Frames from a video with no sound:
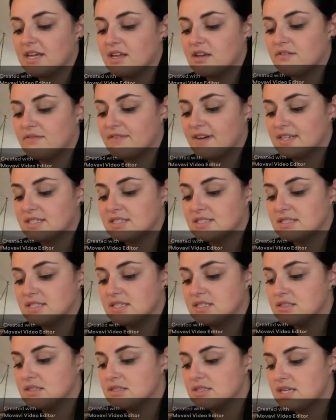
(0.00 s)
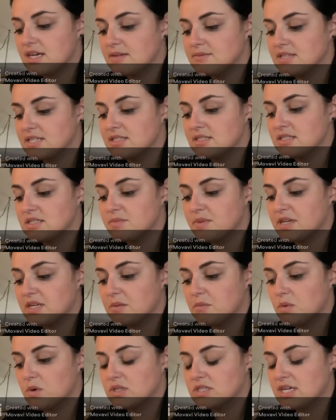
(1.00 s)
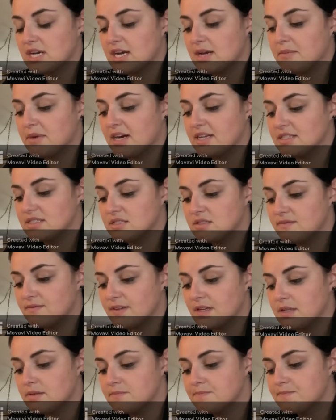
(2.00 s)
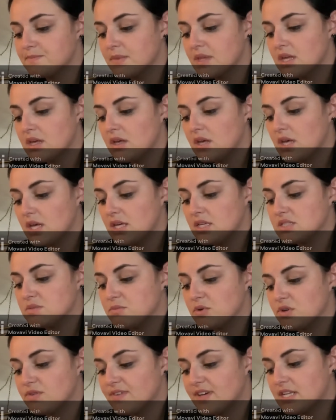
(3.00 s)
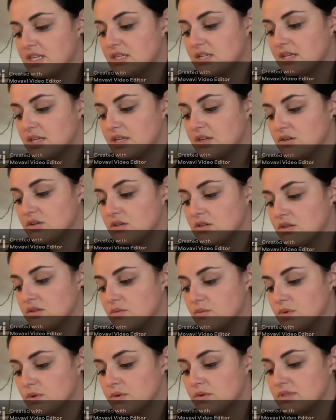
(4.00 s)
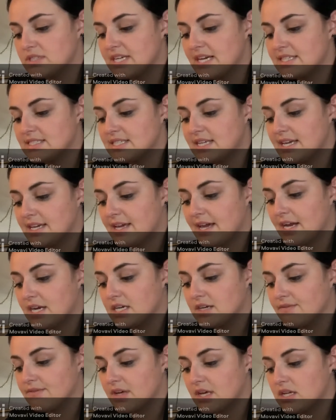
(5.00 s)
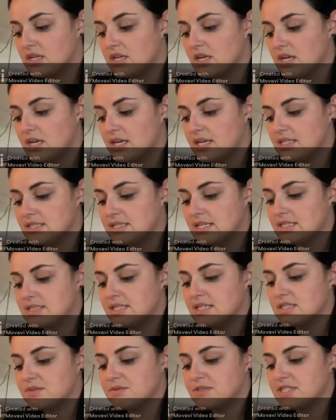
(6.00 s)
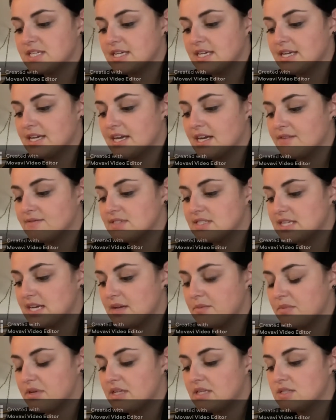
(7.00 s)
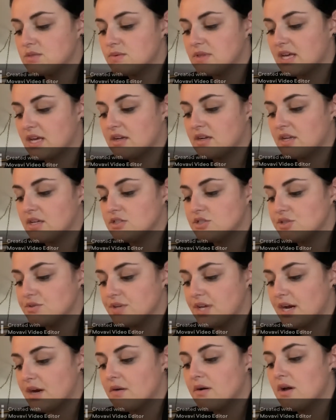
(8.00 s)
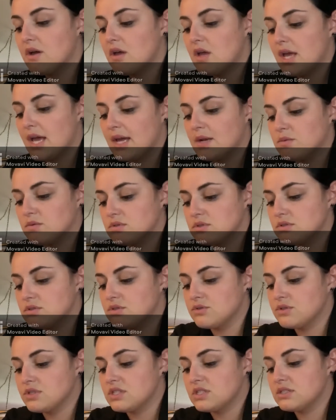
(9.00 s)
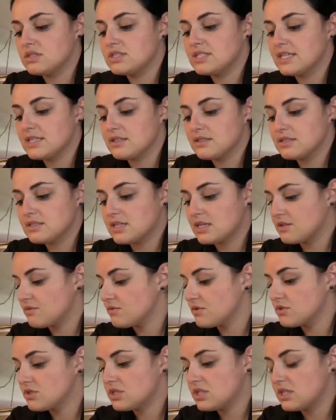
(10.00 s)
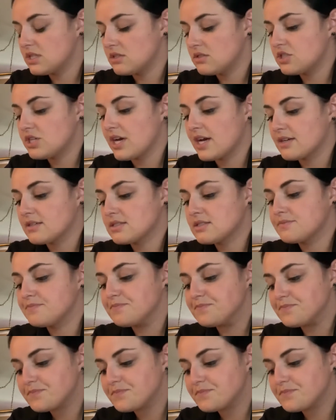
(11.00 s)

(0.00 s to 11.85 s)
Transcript: can affect his healing times as he's spending more time on his feet. He is motivated to heal the wound and take care of it. He states he has been taking care of his diabetes without an issue now and will do the daily skin routine checks